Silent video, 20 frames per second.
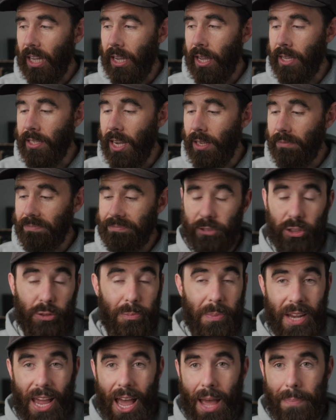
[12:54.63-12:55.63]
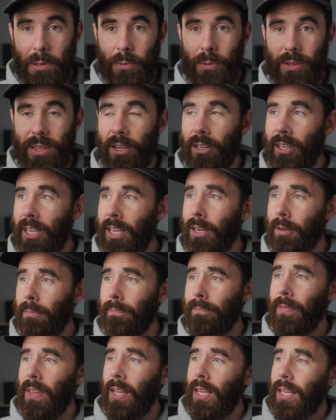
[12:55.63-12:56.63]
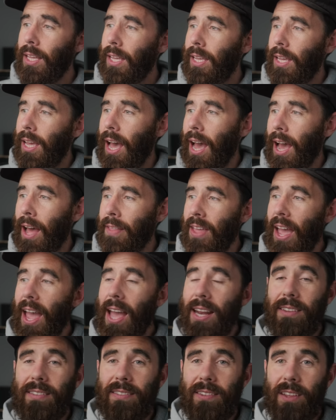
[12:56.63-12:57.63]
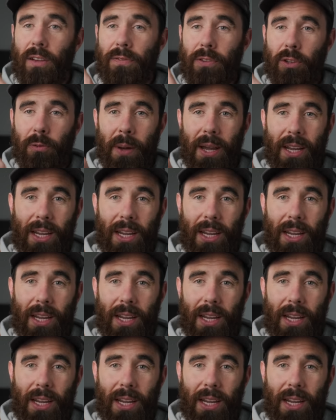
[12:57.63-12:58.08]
And yeah, just been happy with their gear. The head itself is by